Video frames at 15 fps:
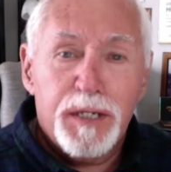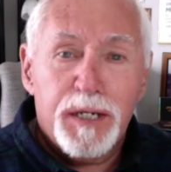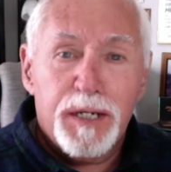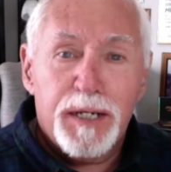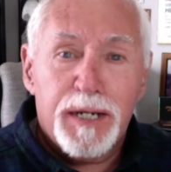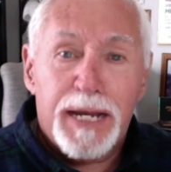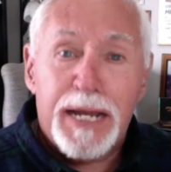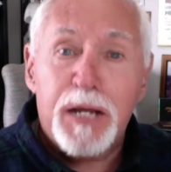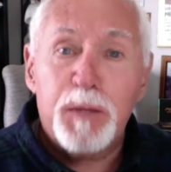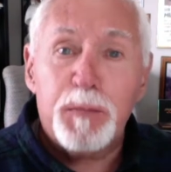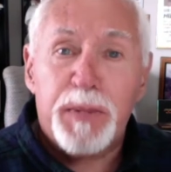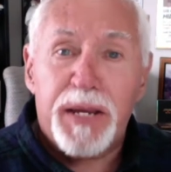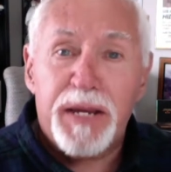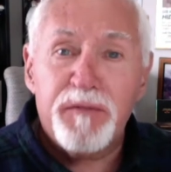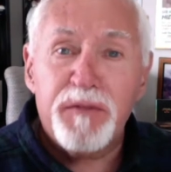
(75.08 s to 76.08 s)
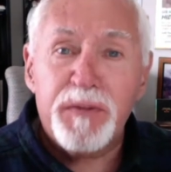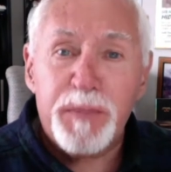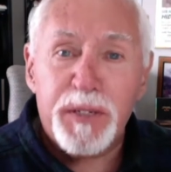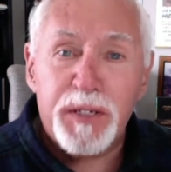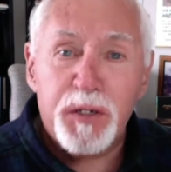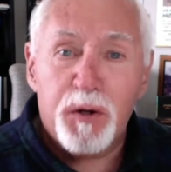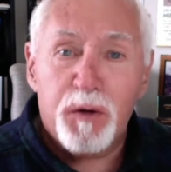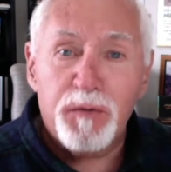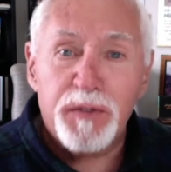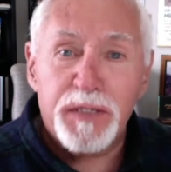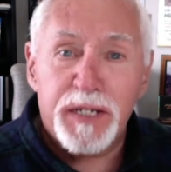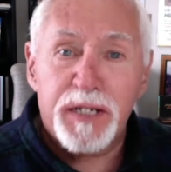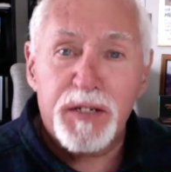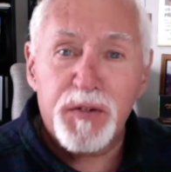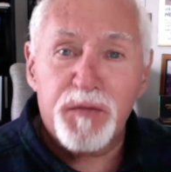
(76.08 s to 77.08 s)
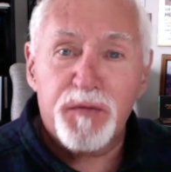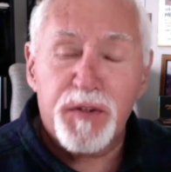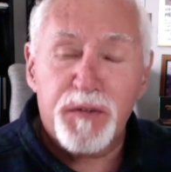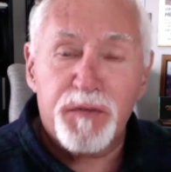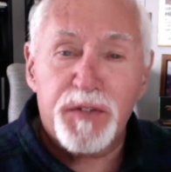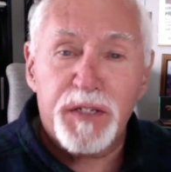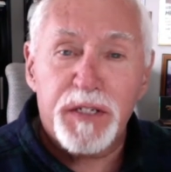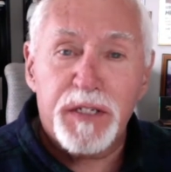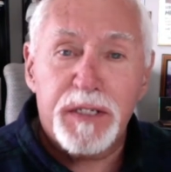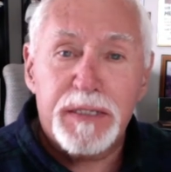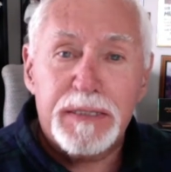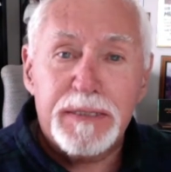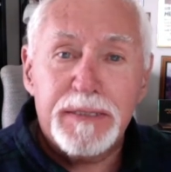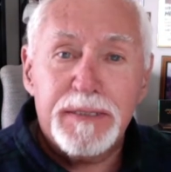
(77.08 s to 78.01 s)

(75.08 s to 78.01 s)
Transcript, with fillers: help everybody over the age of 50